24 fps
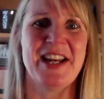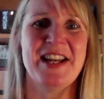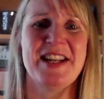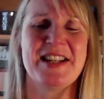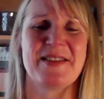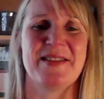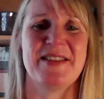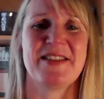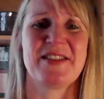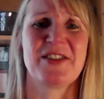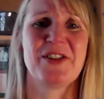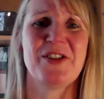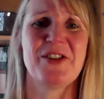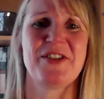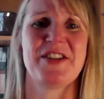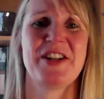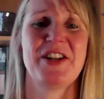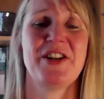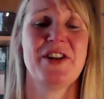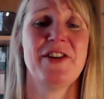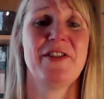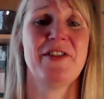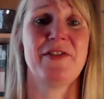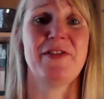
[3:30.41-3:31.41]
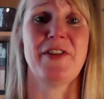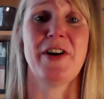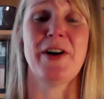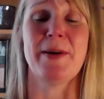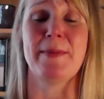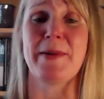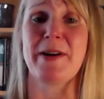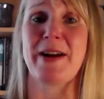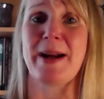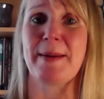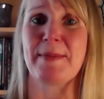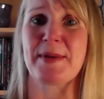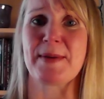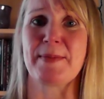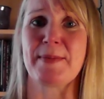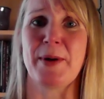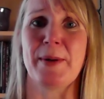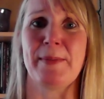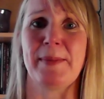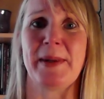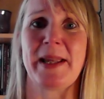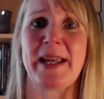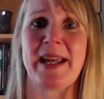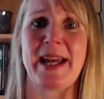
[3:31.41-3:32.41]
so it's good enough for perhaps
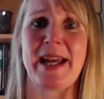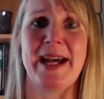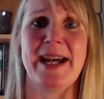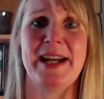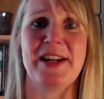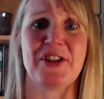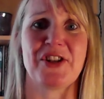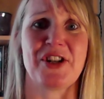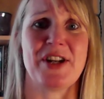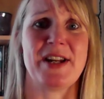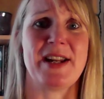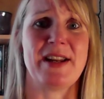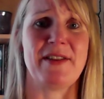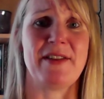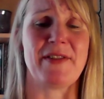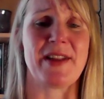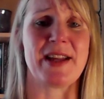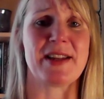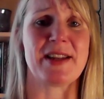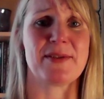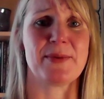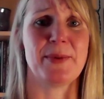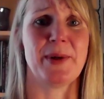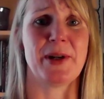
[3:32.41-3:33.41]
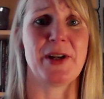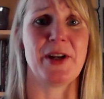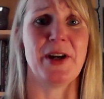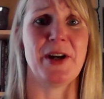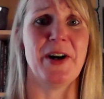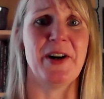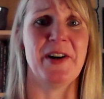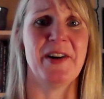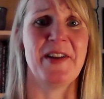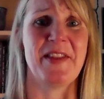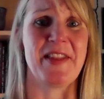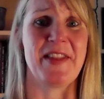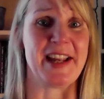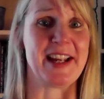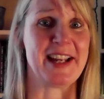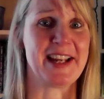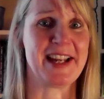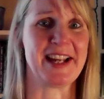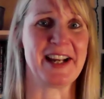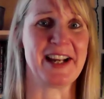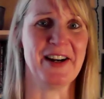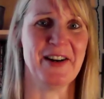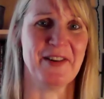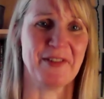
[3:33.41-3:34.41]
publication if that's what you're
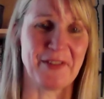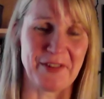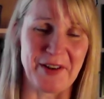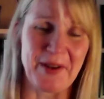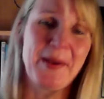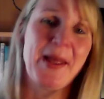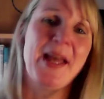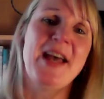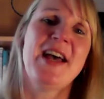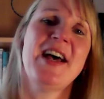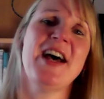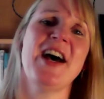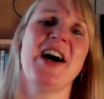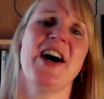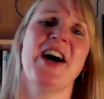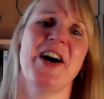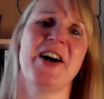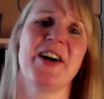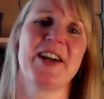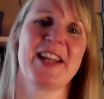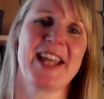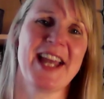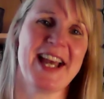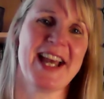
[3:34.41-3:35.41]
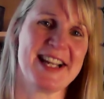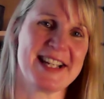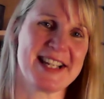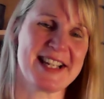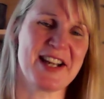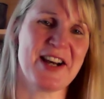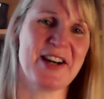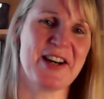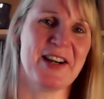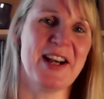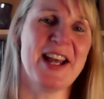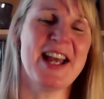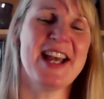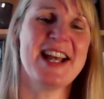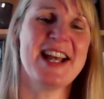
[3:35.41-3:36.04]
thinking of. Okay, so